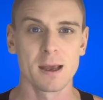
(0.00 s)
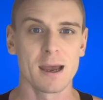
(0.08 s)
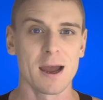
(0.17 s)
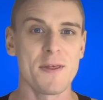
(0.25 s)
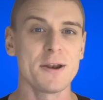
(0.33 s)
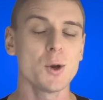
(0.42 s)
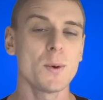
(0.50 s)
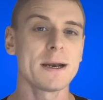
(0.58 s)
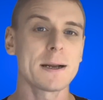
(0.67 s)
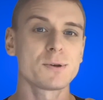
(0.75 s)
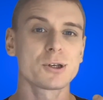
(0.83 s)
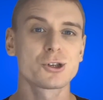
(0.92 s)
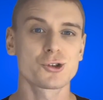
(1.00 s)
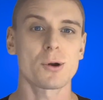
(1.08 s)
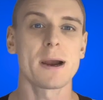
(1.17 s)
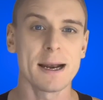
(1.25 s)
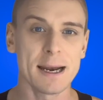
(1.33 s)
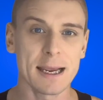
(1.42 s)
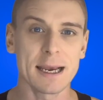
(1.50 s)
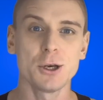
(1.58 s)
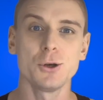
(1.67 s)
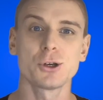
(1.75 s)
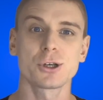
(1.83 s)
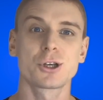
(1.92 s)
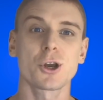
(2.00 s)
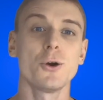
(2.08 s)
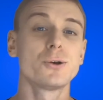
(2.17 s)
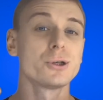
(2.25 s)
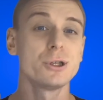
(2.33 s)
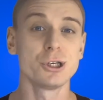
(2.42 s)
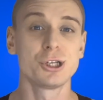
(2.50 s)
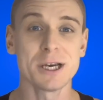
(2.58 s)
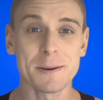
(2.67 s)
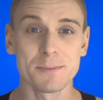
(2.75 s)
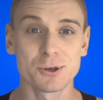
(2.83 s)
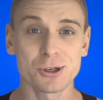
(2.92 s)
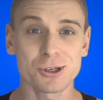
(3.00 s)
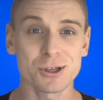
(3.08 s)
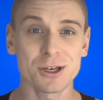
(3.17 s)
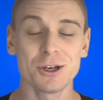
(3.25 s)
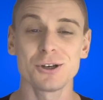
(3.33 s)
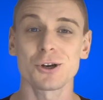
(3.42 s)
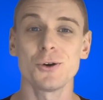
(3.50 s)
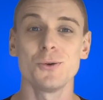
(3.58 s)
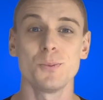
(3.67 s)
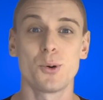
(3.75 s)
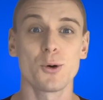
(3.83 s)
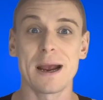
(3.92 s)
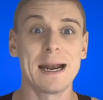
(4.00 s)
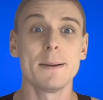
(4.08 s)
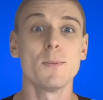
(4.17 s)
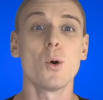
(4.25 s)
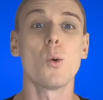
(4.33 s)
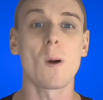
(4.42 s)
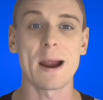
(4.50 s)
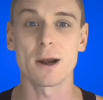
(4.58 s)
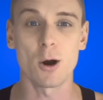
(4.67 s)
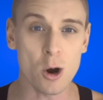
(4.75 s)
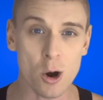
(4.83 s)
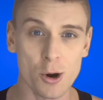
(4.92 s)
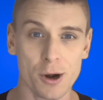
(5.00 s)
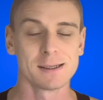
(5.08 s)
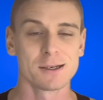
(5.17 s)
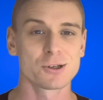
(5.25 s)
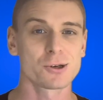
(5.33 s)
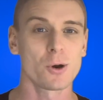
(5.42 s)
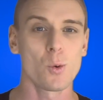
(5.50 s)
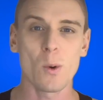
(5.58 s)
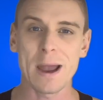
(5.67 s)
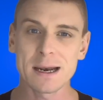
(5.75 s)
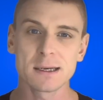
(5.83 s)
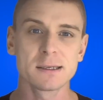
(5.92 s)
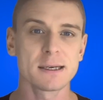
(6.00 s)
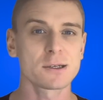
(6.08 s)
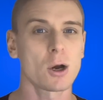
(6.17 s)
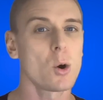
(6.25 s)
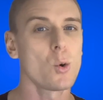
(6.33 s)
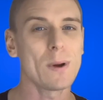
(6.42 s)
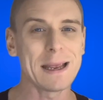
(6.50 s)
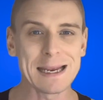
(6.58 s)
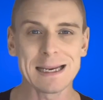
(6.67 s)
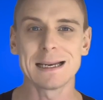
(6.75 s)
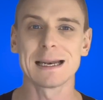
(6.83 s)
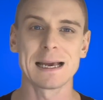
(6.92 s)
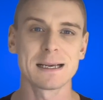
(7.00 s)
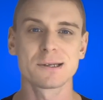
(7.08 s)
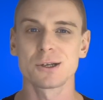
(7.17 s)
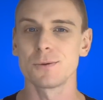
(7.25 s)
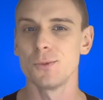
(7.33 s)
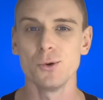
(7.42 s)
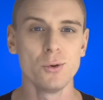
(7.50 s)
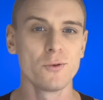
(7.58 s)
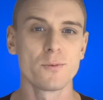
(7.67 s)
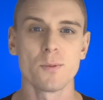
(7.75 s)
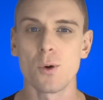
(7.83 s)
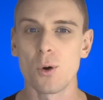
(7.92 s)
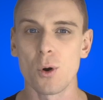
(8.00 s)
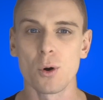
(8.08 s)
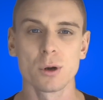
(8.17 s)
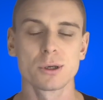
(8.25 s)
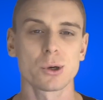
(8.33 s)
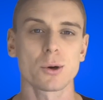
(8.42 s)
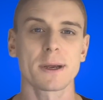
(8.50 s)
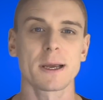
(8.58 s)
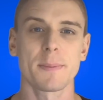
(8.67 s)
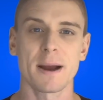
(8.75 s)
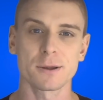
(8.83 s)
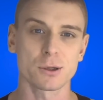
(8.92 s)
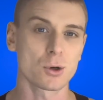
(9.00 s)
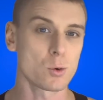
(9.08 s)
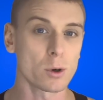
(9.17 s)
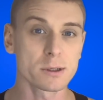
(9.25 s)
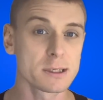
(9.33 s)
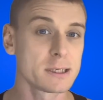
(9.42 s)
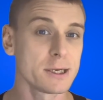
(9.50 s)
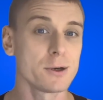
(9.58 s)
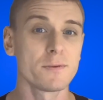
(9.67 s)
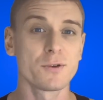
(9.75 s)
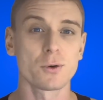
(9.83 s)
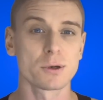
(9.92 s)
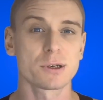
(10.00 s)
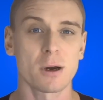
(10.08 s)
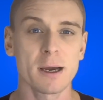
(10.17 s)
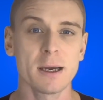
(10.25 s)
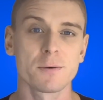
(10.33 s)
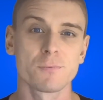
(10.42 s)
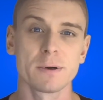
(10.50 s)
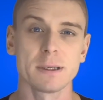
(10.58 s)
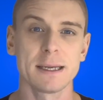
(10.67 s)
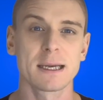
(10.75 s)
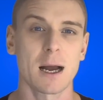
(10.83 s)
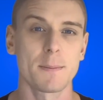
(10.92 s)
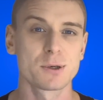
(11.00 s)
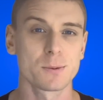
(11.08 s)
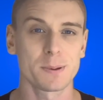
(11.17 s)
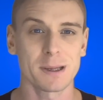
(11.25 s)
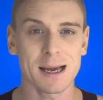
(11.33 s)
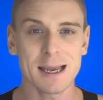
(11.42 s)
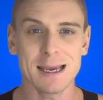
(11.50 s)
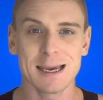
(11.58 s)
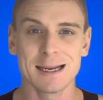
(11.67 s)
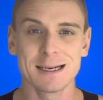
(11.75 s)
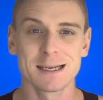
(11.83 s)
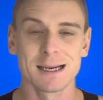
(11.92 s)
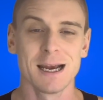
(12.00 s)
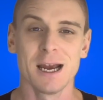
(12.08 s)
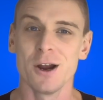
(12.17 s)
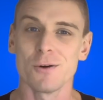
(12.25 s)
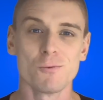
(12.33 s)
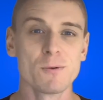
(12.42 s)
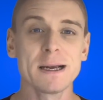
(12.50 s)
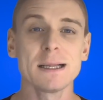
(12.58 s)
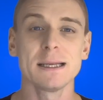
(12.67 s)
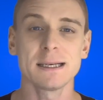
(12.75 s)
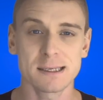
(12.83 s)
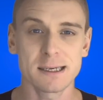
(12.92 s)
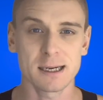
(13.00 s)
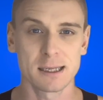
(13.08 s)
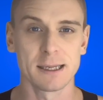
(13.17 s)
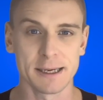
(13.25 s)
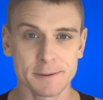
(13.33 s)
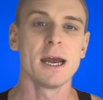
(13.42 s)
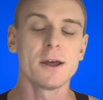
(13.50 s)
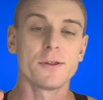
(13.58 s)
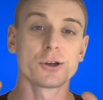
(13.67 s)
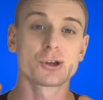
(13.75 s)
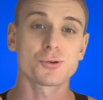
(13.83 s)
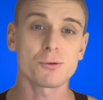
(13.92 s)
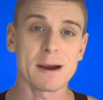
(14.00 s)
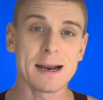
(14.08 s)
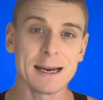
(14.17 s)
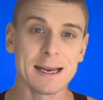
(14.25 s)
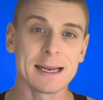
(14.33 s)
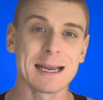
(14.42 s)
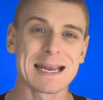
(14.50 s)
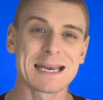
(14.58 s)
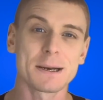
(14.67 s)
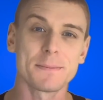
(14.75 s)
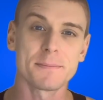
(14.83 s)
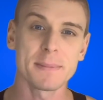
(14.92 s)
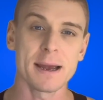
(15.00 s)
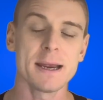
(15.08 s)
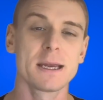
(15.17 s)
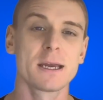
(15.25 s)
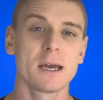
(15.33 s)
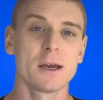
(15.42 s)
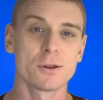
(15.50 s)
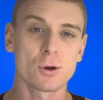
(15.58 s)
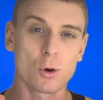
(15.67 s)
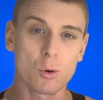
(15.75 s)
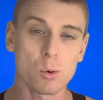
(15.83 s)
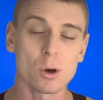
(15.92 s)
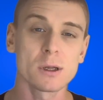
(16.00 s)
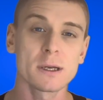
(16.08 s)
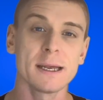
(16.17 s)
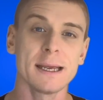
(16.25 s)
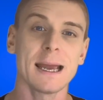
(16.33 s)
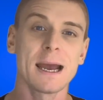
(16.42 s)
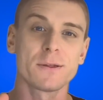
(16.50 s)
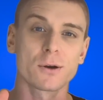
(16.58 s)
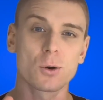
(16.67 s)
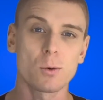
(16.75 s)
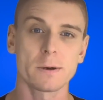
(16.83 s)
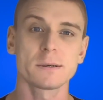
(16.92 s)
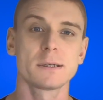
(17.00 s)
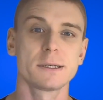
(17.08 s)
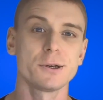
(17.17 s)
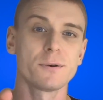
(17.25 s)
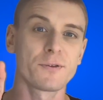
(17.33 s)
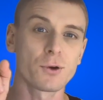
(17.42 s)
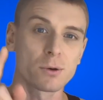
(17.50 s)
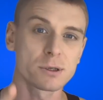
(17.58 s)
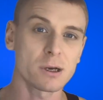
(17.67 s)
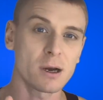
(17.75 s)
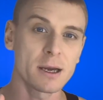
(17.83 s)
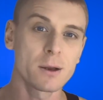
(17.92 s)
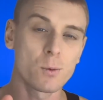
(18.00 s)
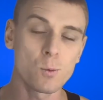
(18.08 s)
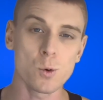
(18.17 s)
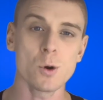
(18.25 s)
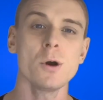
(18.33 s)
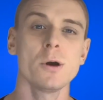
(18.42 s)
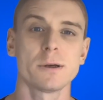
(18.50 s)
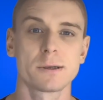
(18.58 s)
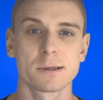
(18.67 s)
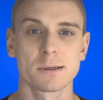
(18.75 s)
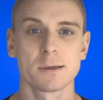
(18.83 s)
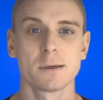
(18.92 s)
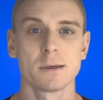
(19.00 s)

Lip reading: And then you end up just training and you just go to the gym just so that you don't put any more weight on. So where does this whole eat less and move more, talking about the quantity of your diet, really come to play? And realistically, the training can make the quality and the quantity of your diet worse.